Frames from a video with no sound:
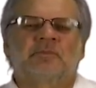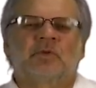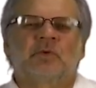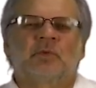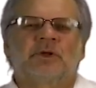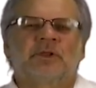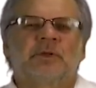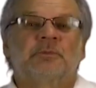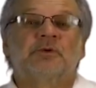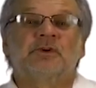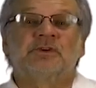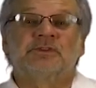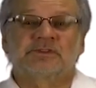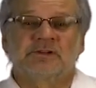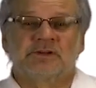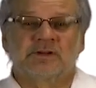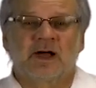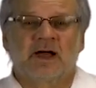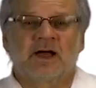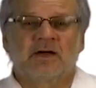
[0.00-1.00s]
where the
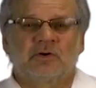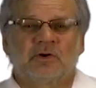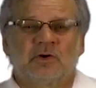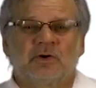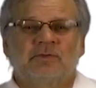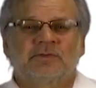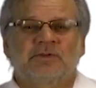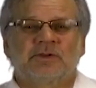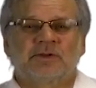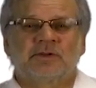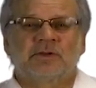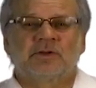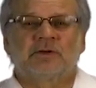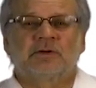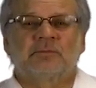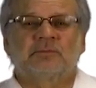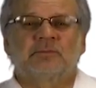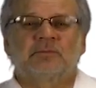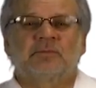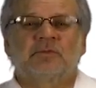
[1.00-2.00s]
person died after
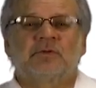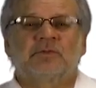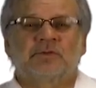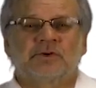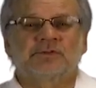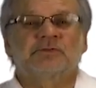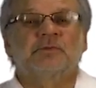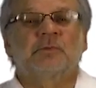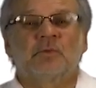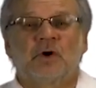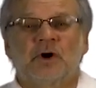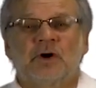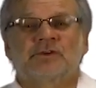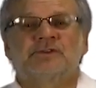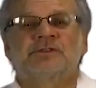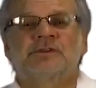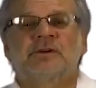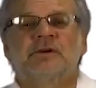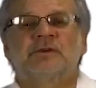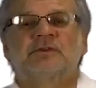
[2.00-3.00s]
the 1st of
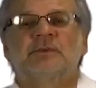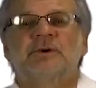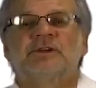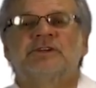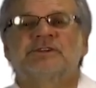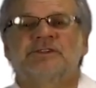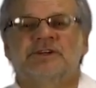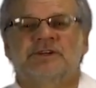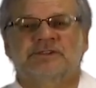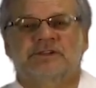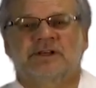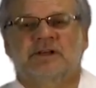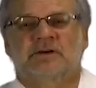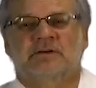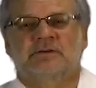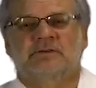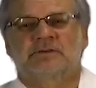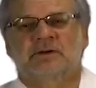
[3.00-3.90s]
March 2016.